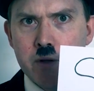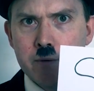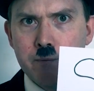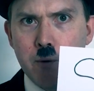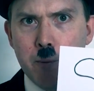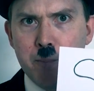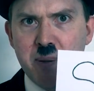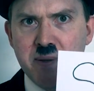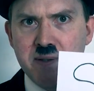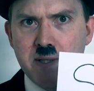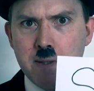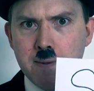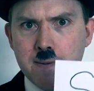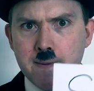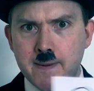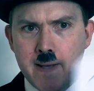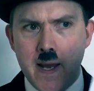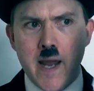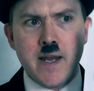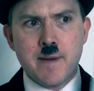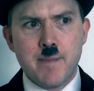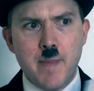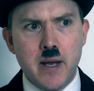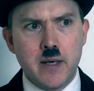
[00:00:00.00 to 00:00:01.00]
For pity's
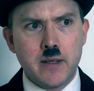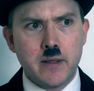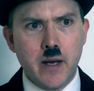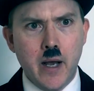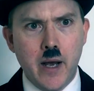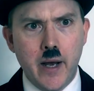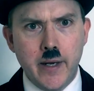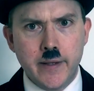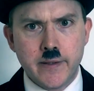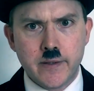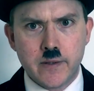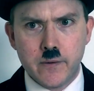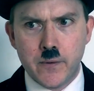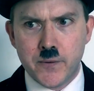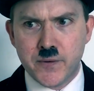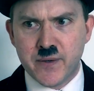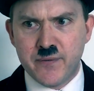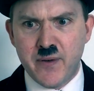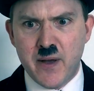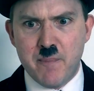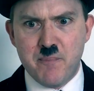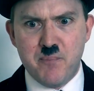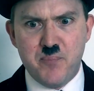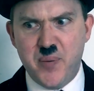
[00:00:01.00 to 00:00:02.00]
sake, mankind,
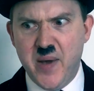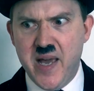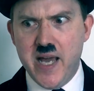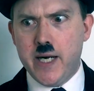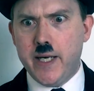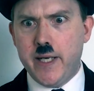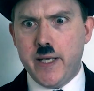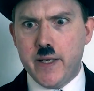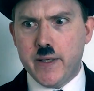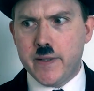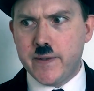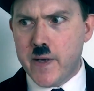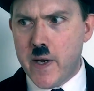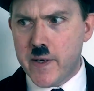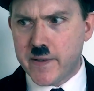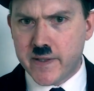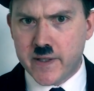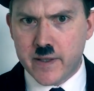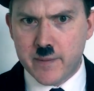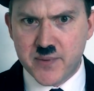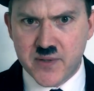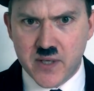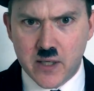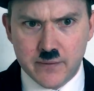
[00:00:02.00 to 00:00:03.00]
Lucifer barely exerted
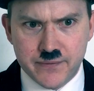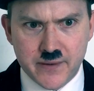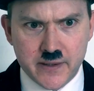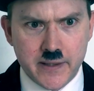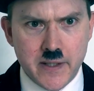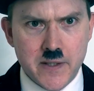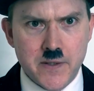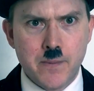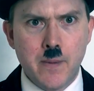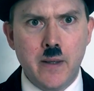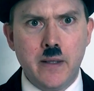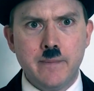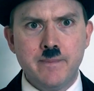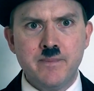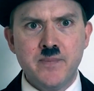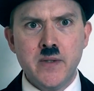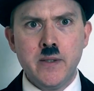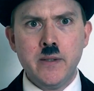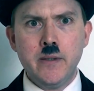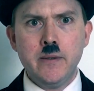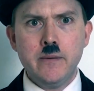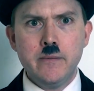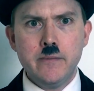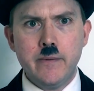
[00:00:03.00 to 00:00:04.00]
himself on this one.
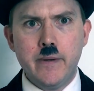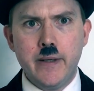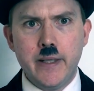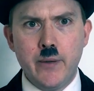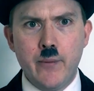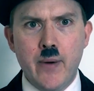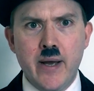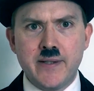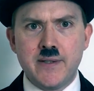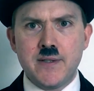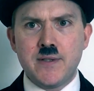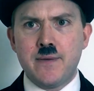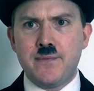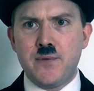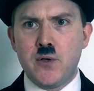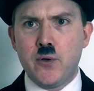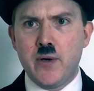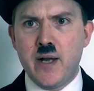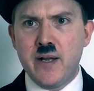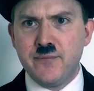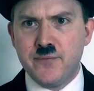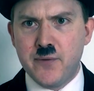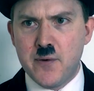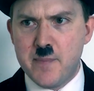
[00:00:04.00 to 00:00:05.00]
Why, you act as if you're
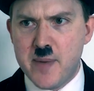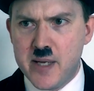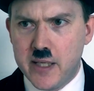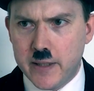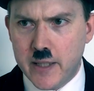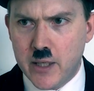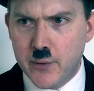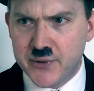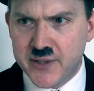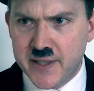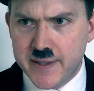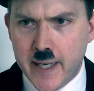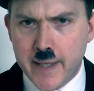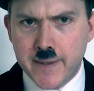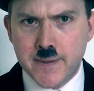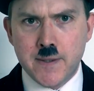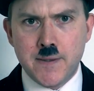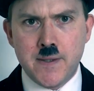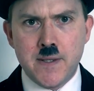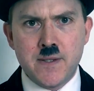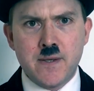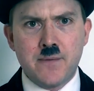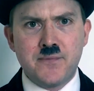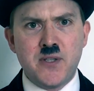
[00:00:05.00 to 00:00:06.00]
unfamiliar with the
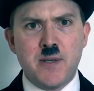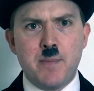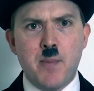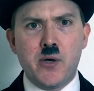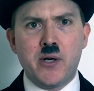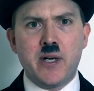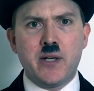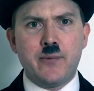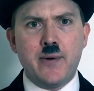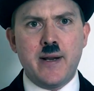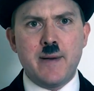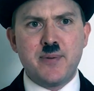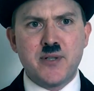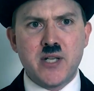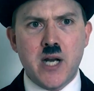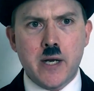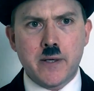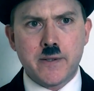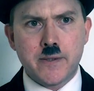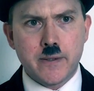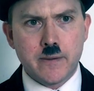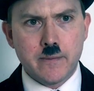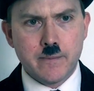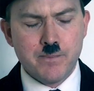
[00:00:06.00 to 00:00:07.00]
niceties of demonic
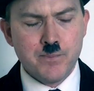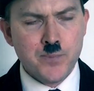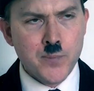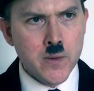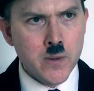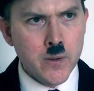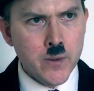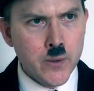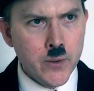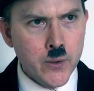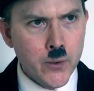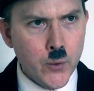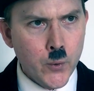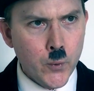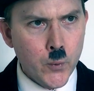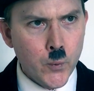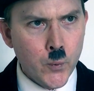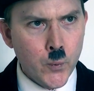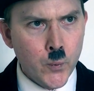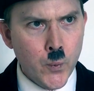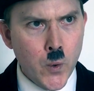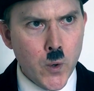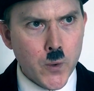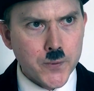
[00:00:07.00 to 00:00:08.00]
reproduction.
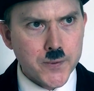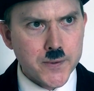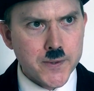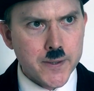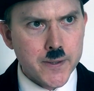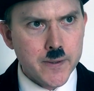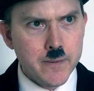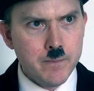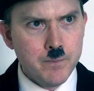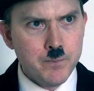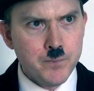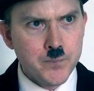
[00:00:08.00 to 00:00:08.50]
Woot!